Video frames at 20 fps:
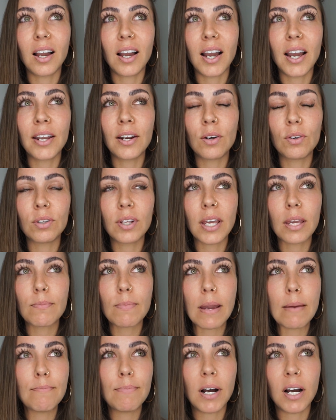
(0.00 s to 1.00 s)
I don't like
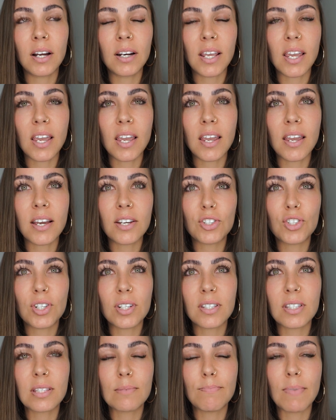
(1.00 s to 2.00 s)
my body, it's
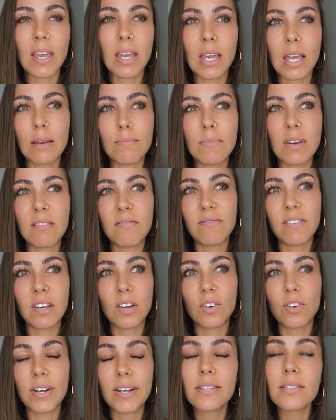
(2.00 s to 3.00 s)
just making me
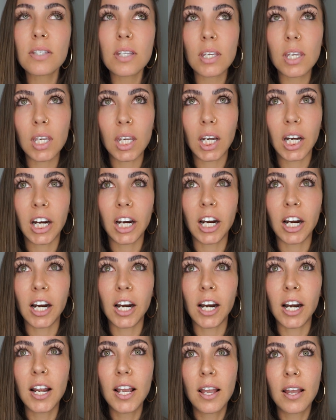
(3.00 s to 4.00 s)
feel
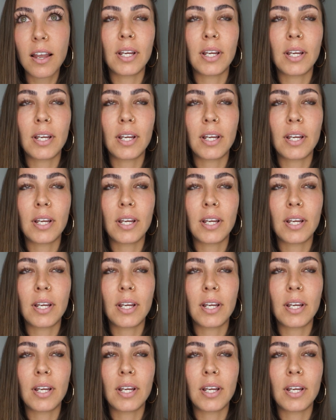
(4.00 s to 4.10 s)
insecure